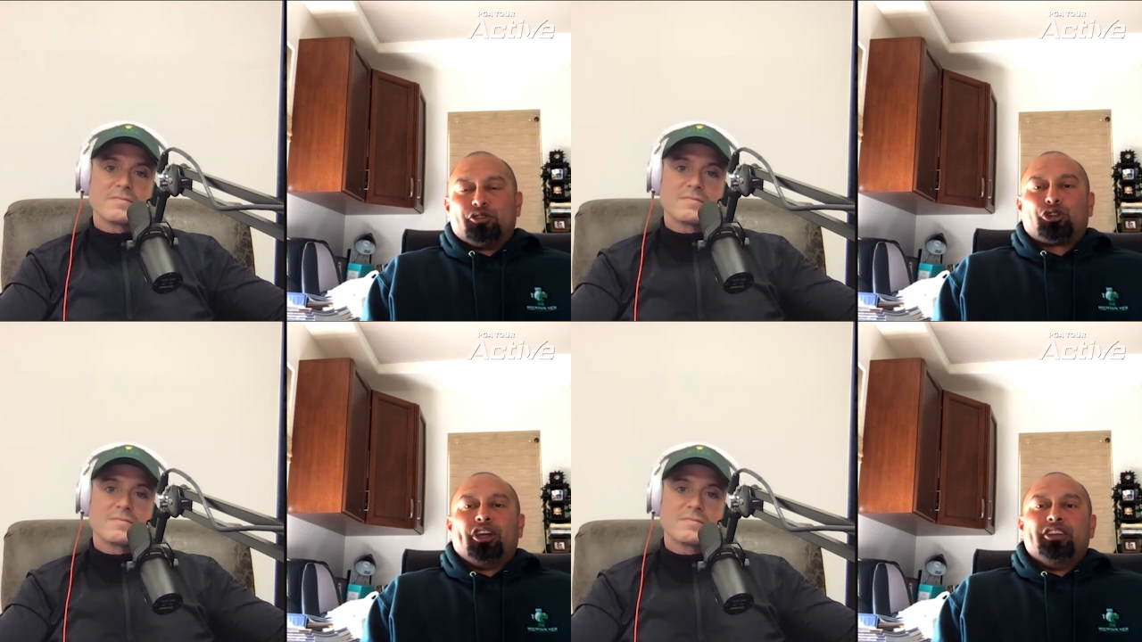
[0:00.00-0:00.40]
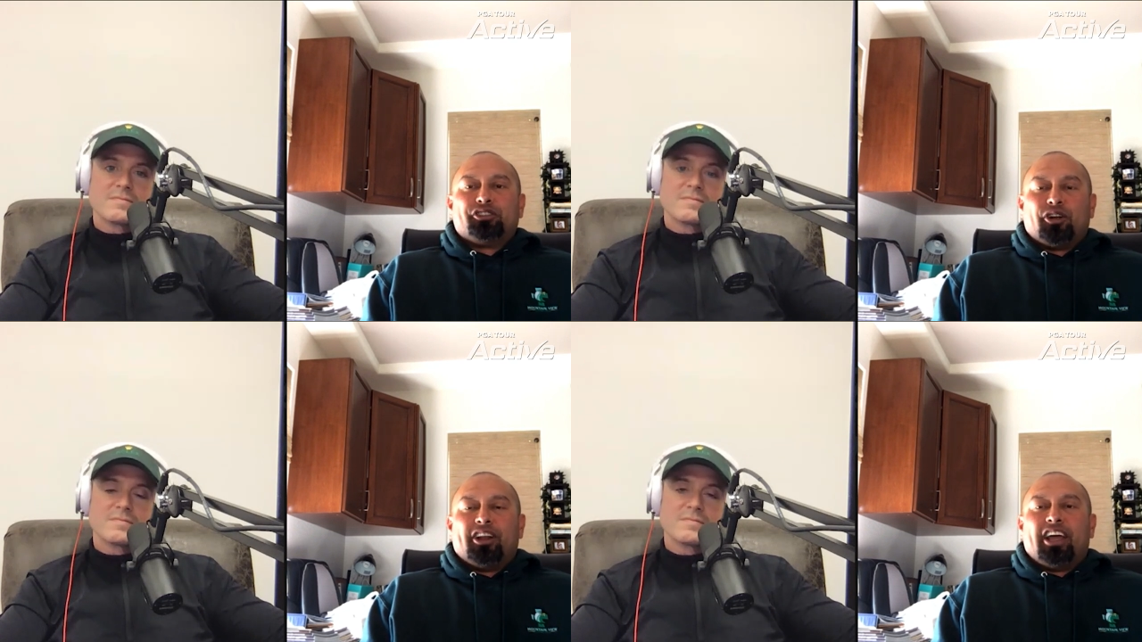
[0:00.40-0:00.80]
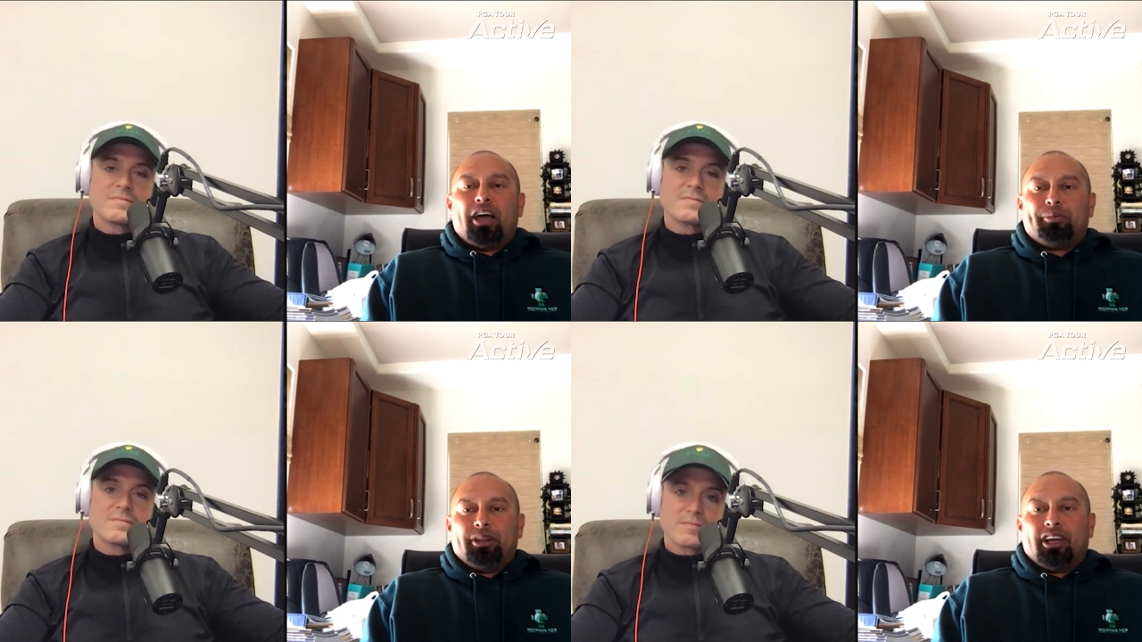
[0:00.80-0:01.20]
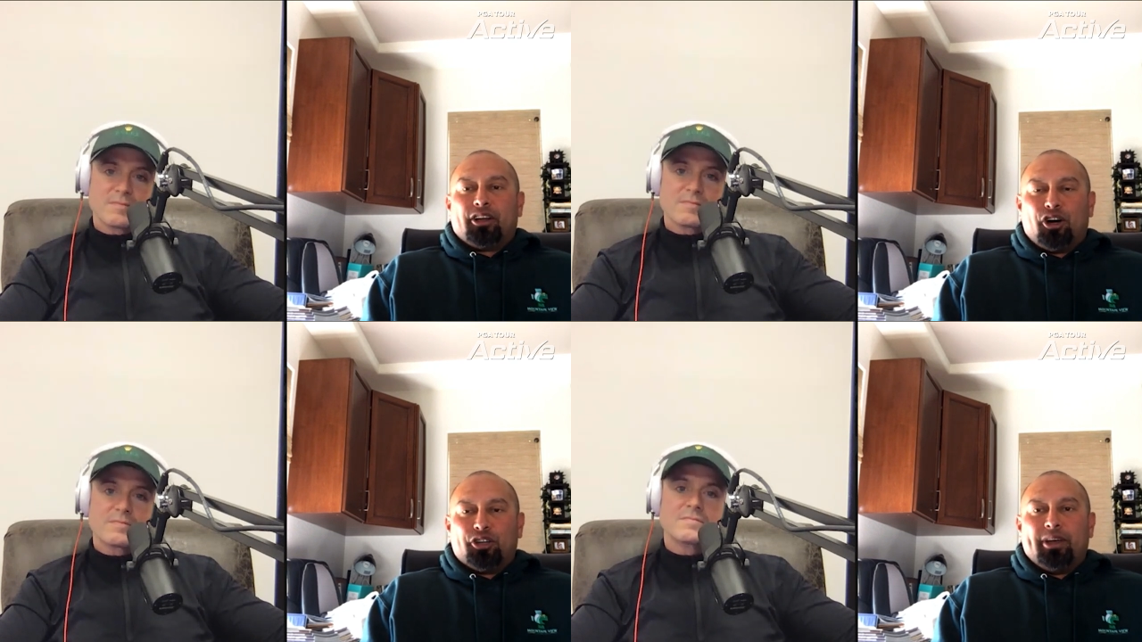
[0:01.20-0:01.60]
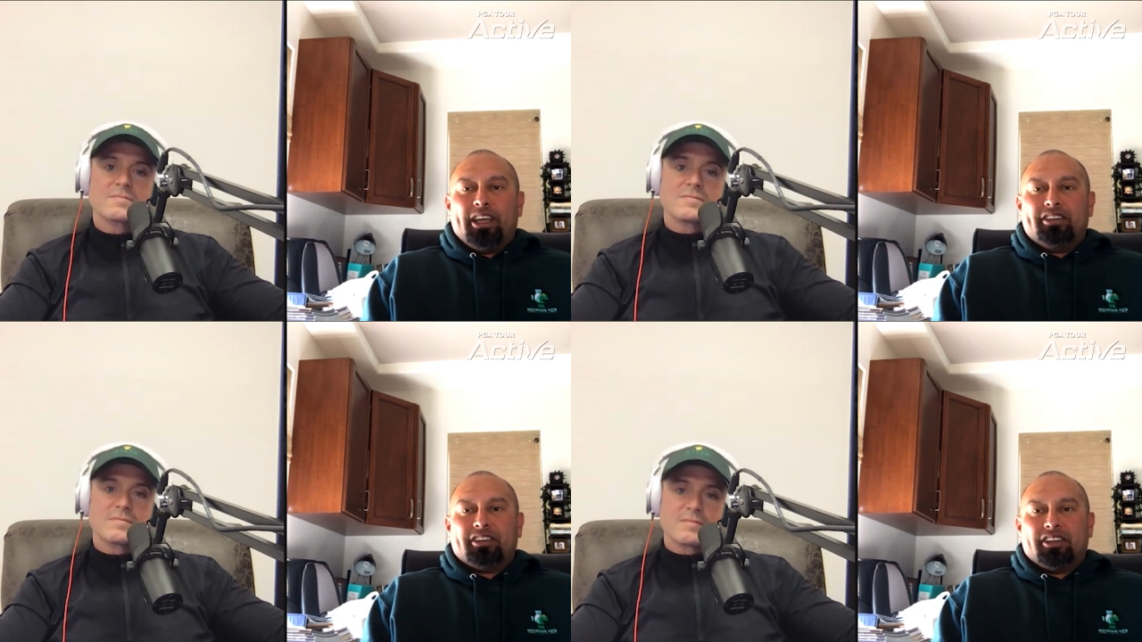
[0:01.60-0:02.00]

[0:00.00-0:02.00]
Speaker 1: trades started happening, I called my agent.